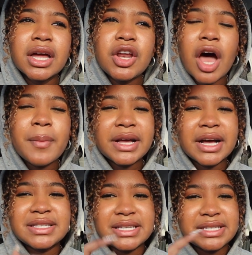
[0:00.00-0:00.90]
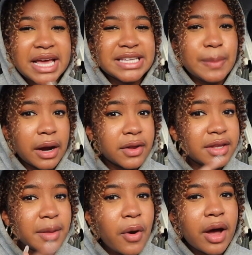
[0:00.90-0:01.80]
not because this tastes better
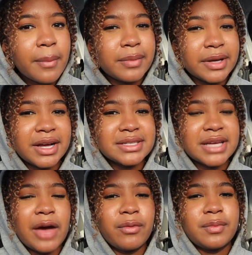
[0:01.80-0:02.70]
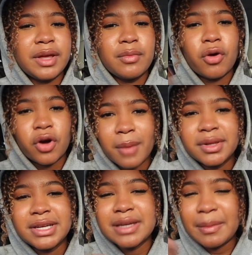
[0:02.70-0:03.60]
than the mocha, but because I would be more
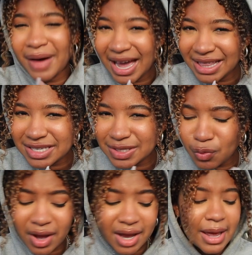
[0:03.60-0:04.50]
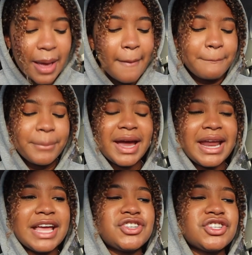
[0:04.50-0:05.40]
commonly to buy this one.
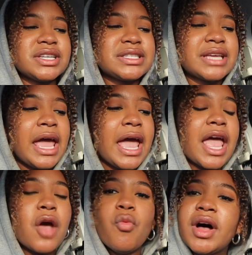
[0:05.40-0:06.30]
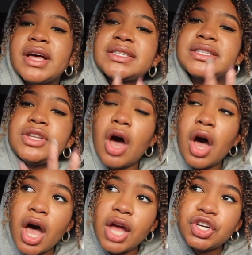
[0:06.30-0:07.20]
But it's just, it was
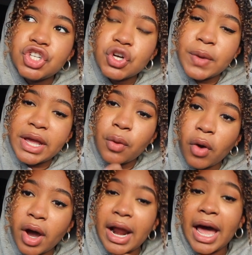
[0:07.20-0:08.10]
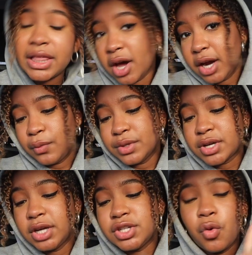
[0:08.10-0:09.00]
not doing what I thought it was
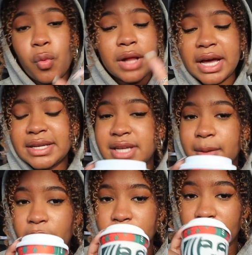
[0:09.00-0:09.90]
gonna do. One last sip, hold